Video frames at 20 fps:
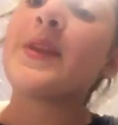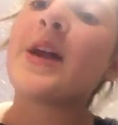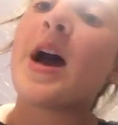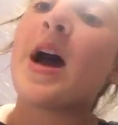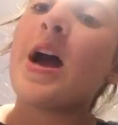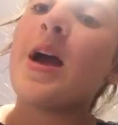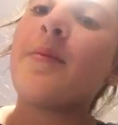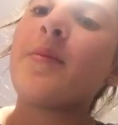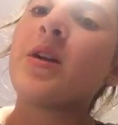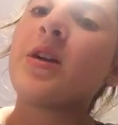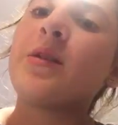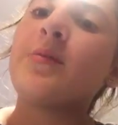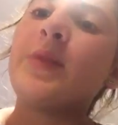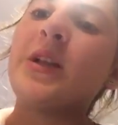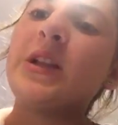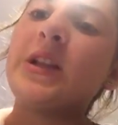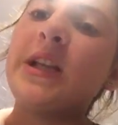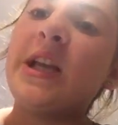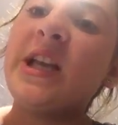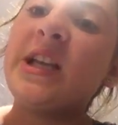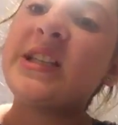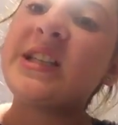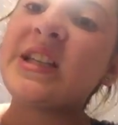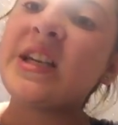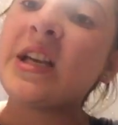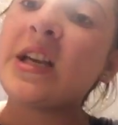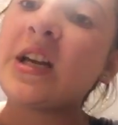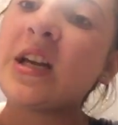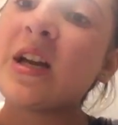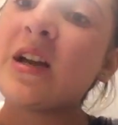I'm gonna be
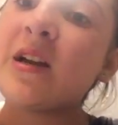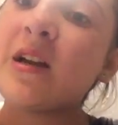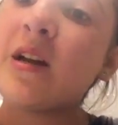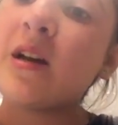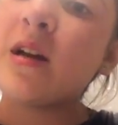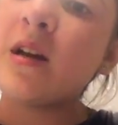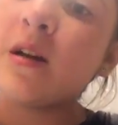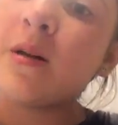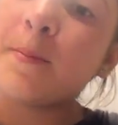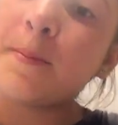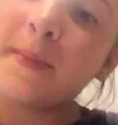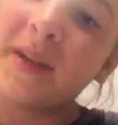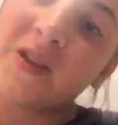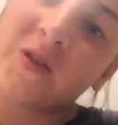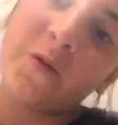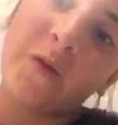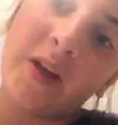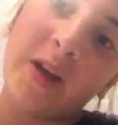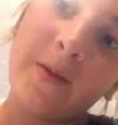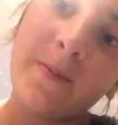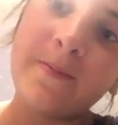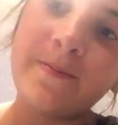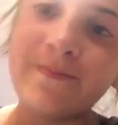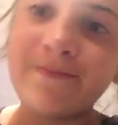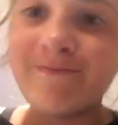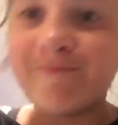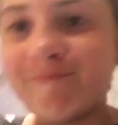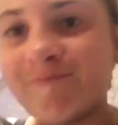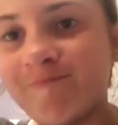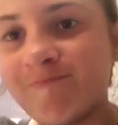leasing Misfit,
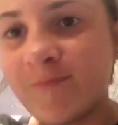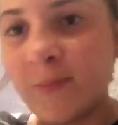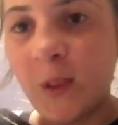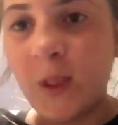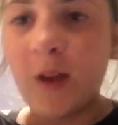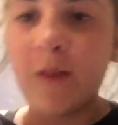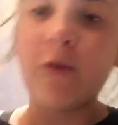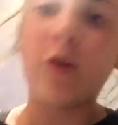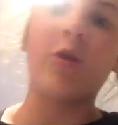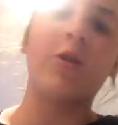of